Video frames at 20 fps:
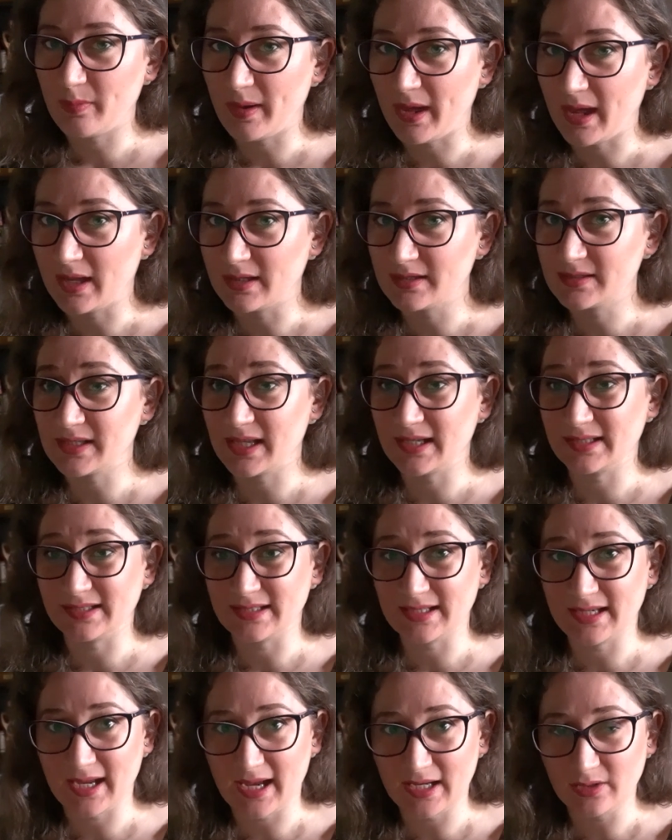beds and the
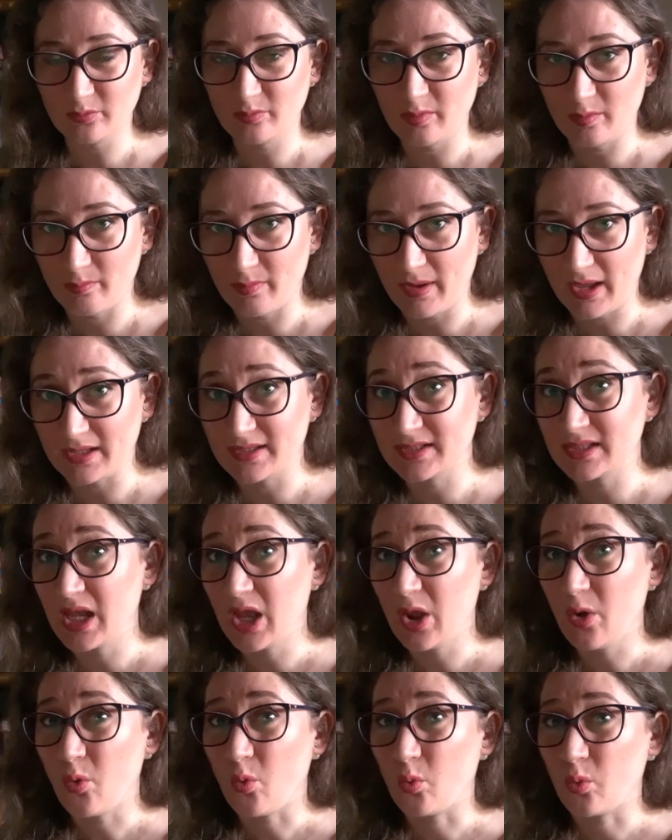canopy beds
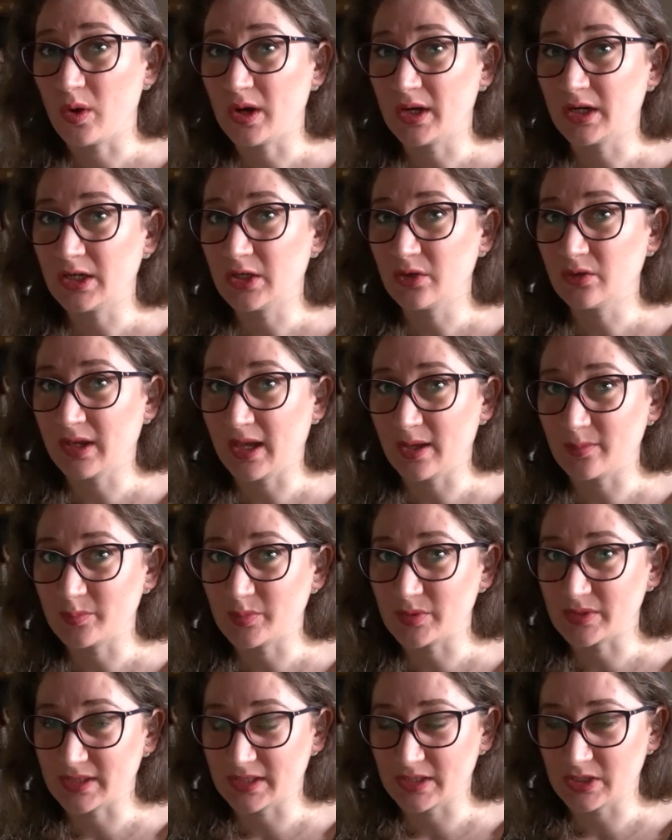where you can
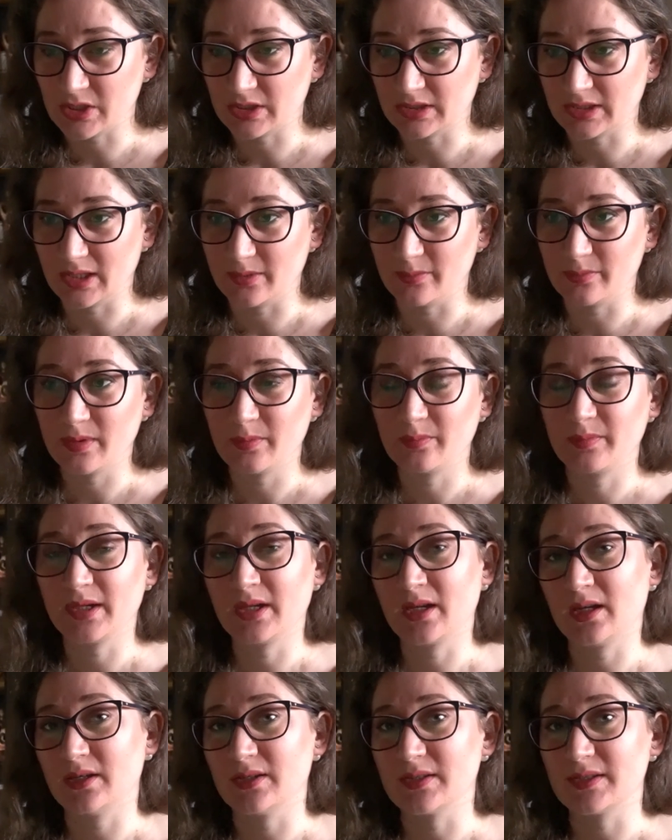position them,
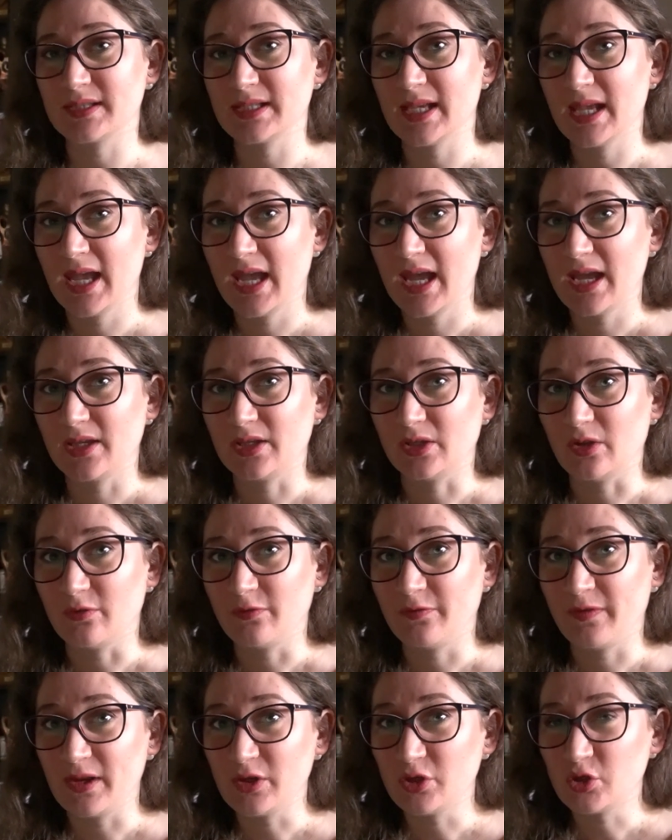because
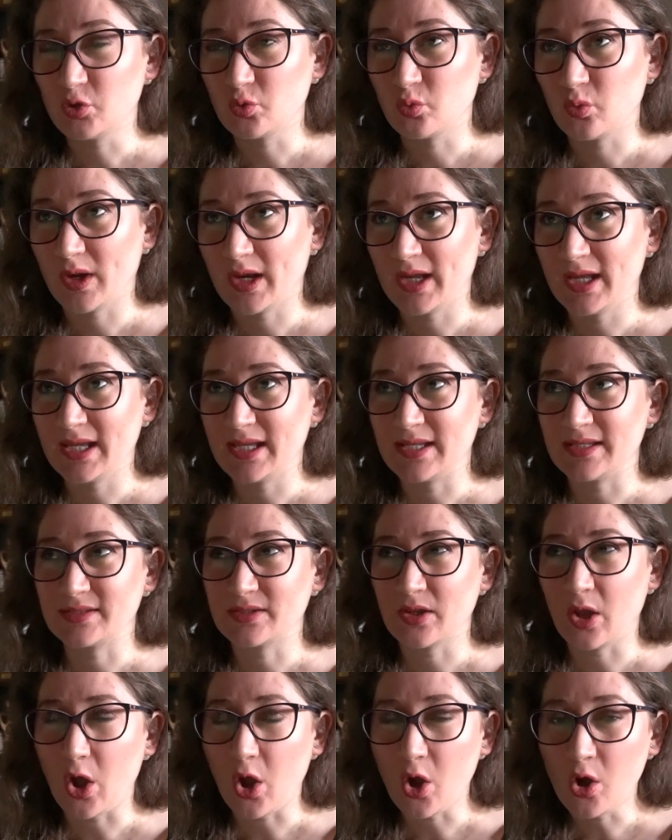Feng Shui
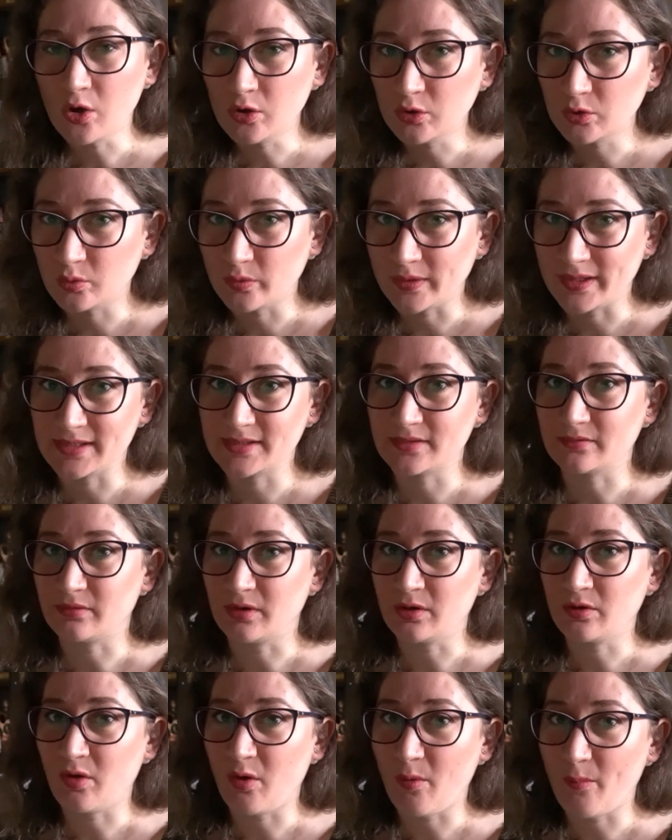is always
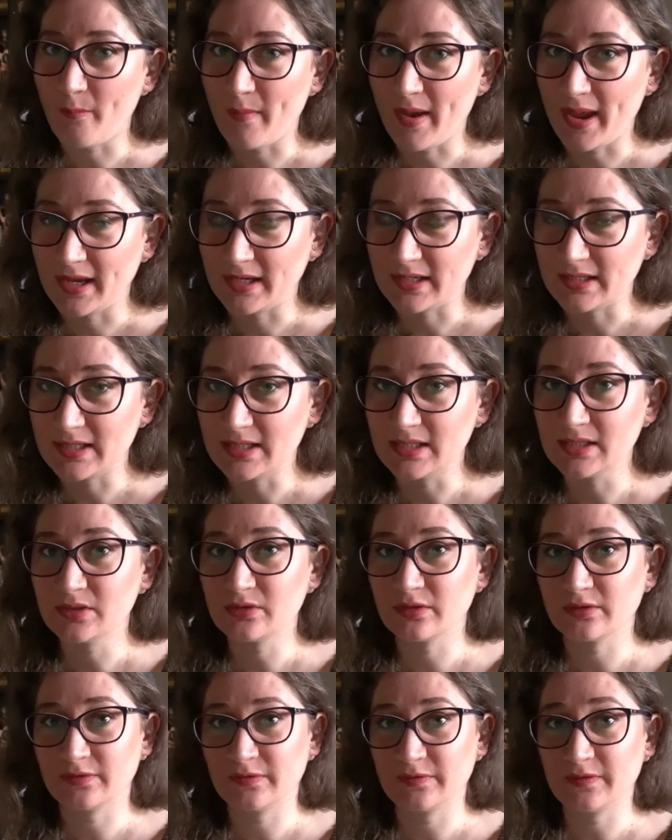recommending
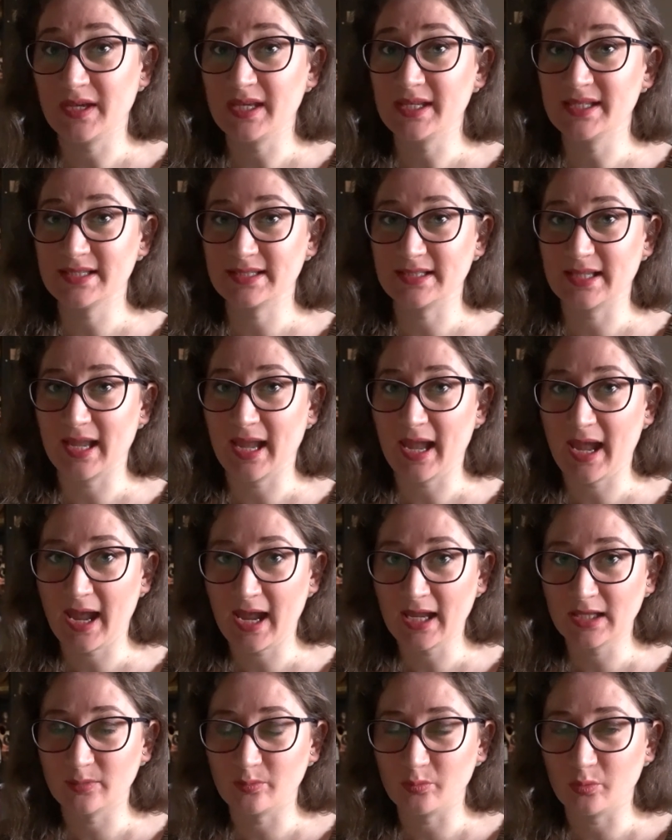to face the
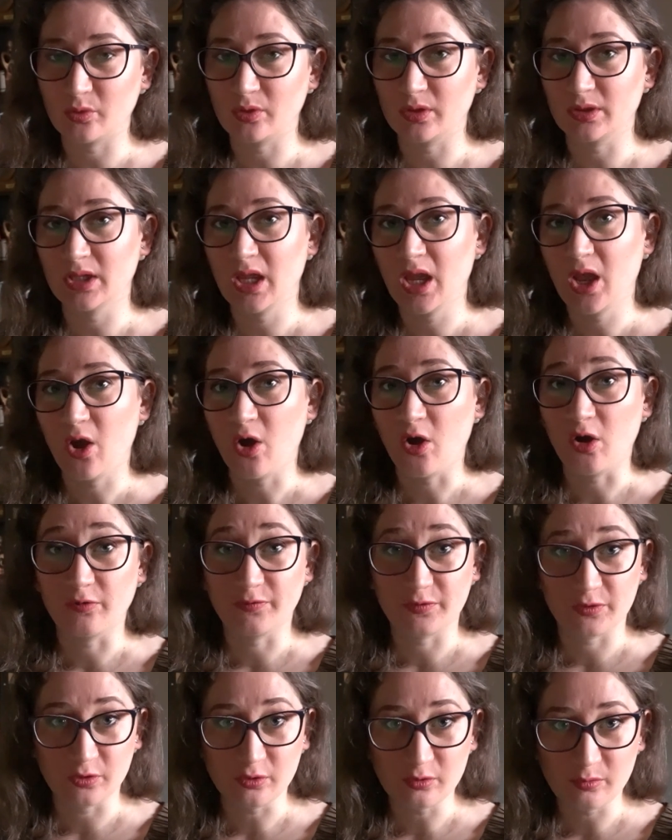headboard
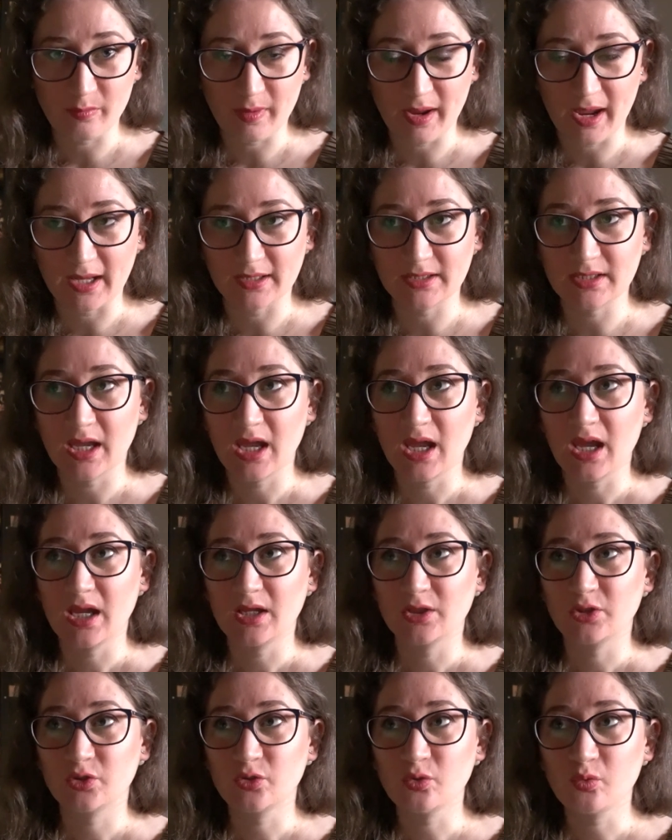of your bed
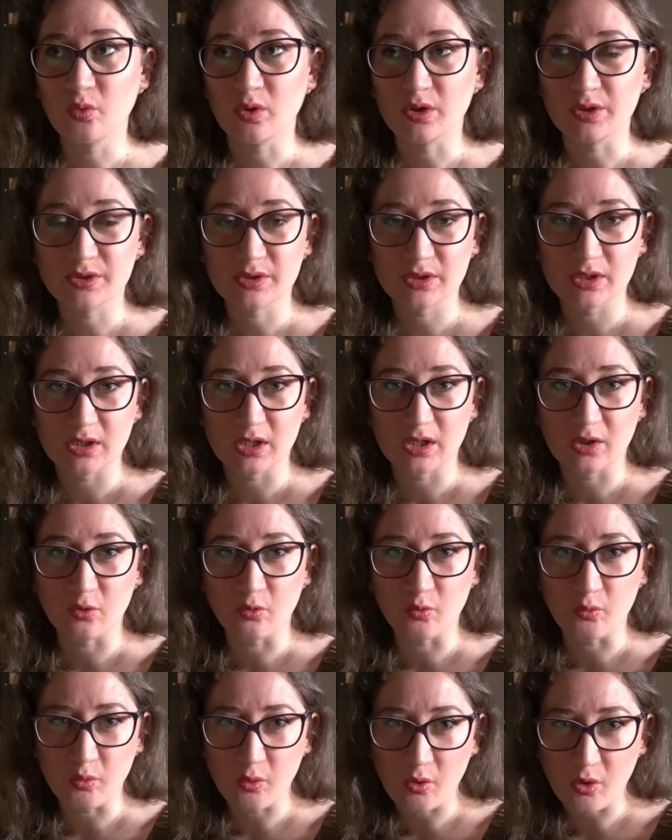towards a
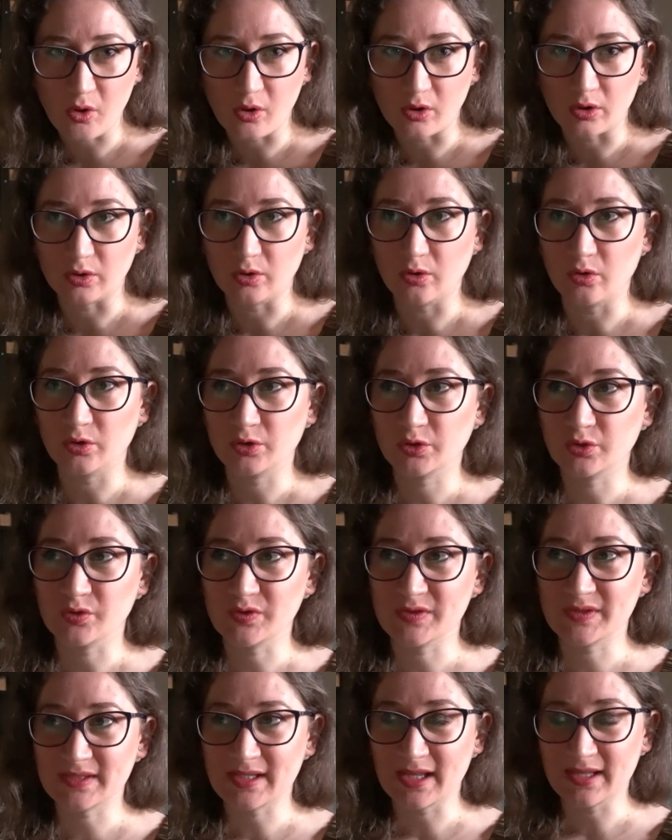wall or to
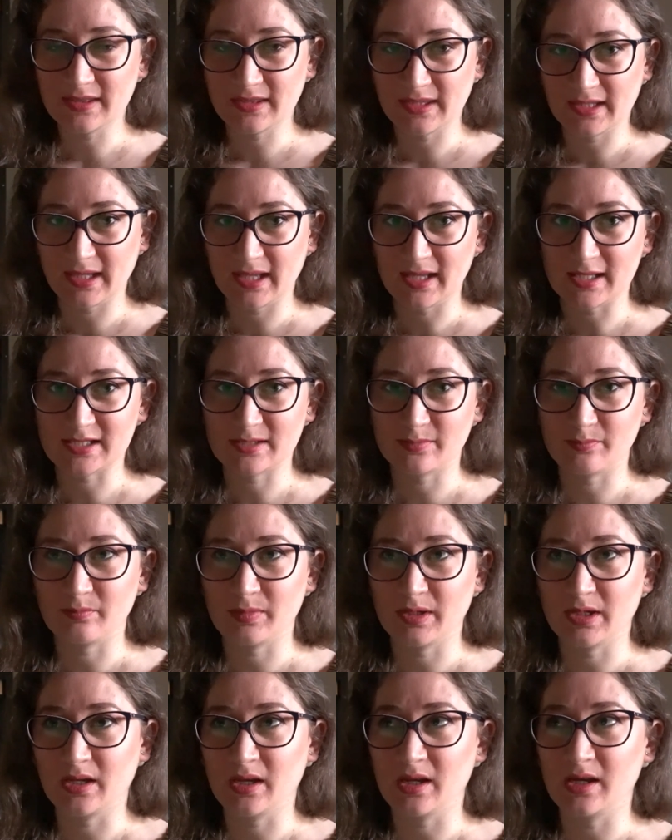something else,
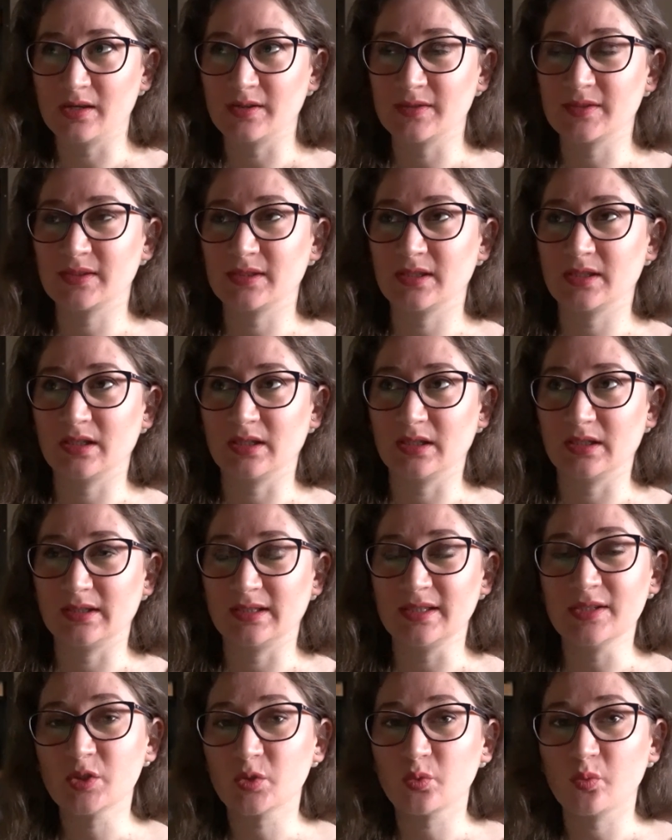because
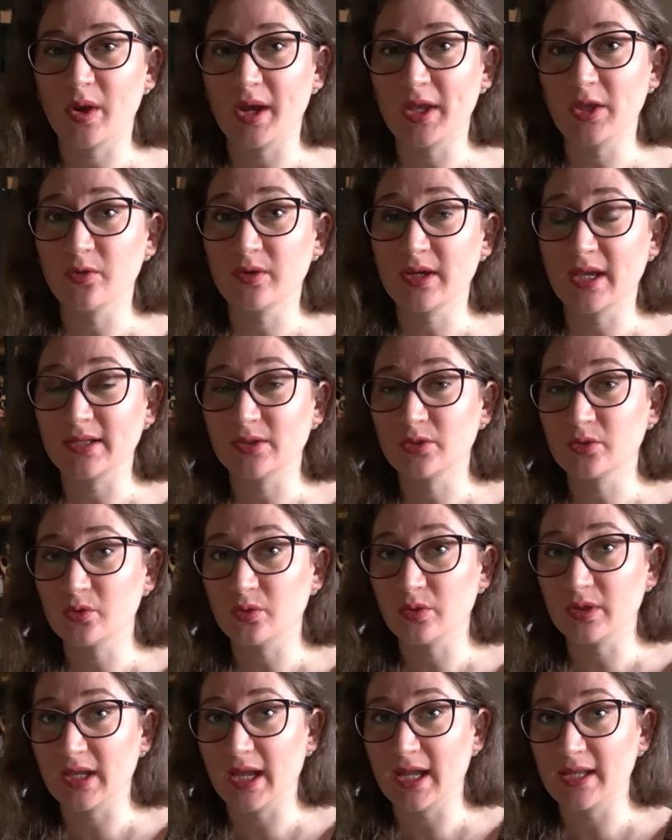this way you can
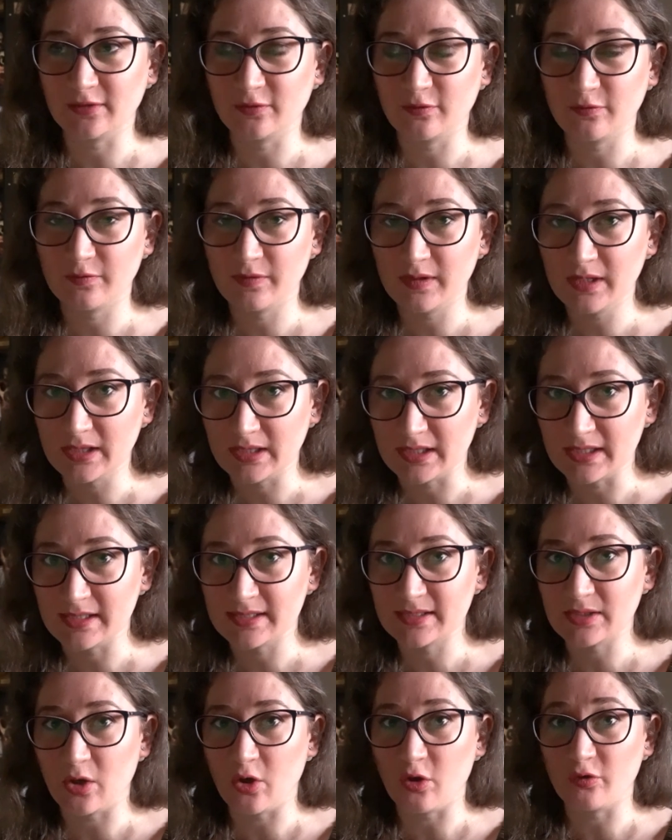create
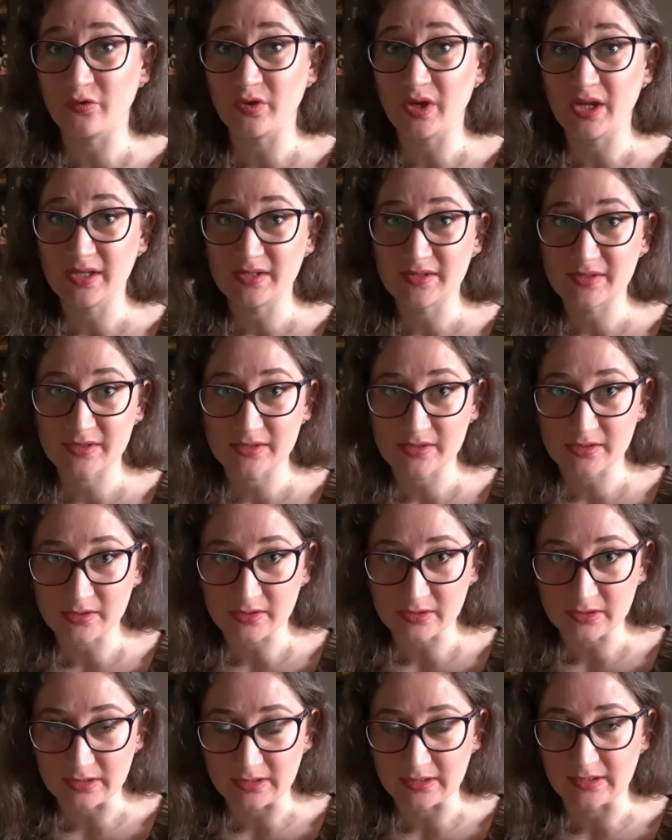feelings of
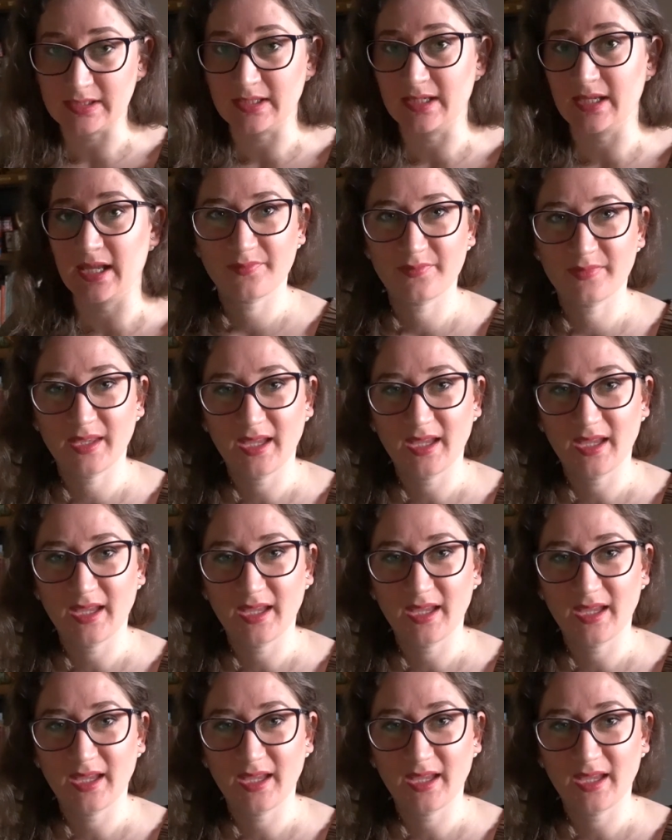certainty.